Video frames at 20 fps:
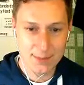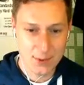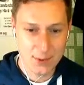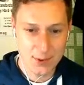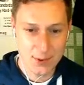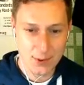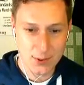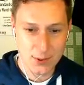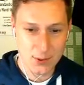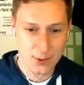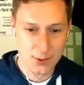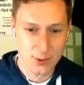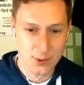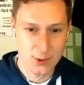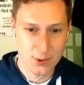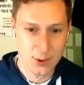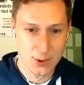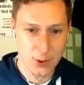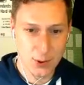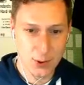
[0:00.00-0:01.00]

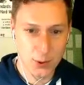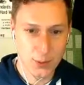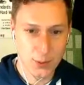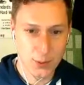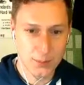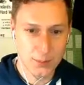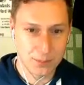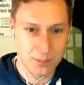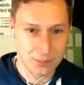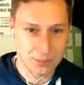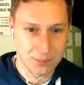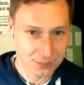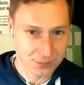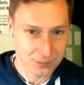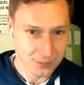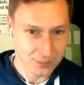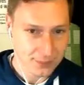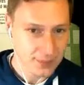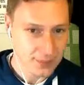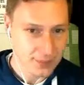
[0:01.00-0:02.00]
So
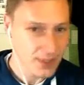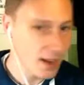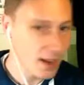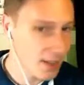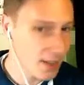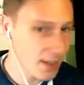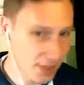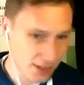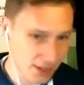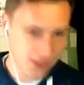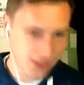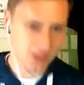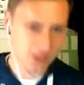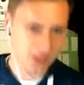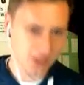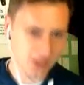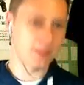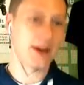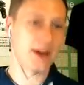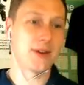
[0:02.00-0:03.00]
this is
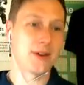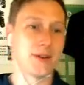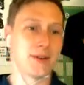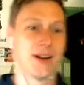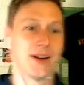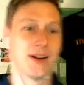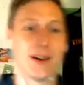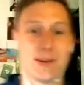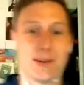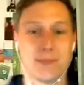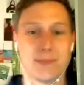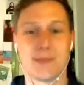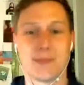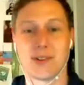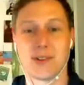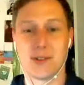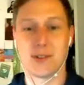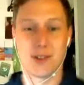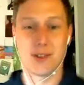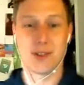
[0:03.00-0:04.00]
about
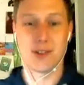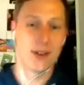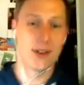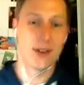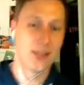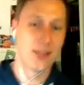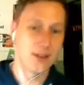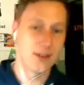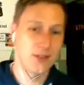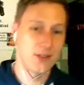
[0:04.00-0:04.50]
the visual